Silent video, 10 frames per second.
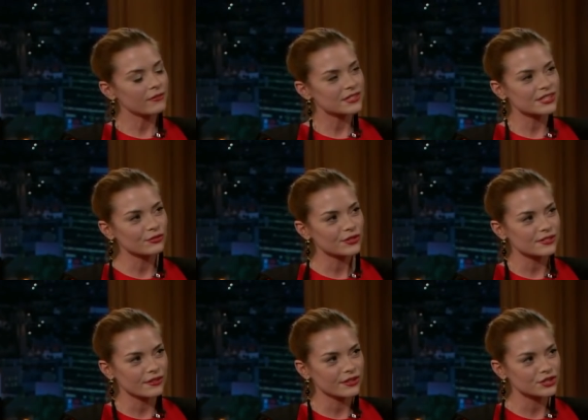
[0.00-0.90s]
you seen Chris
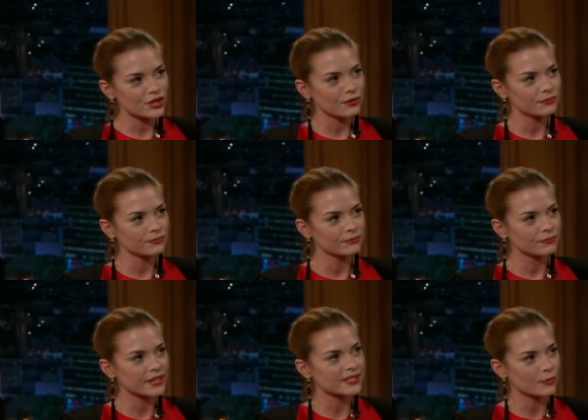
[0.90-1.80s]
Lilley's show?
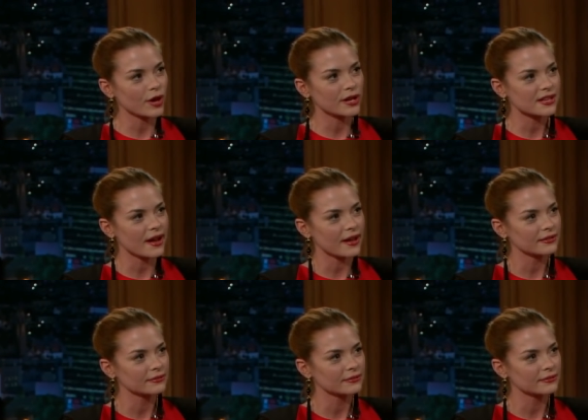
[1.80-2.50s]
Like Summer Heights High?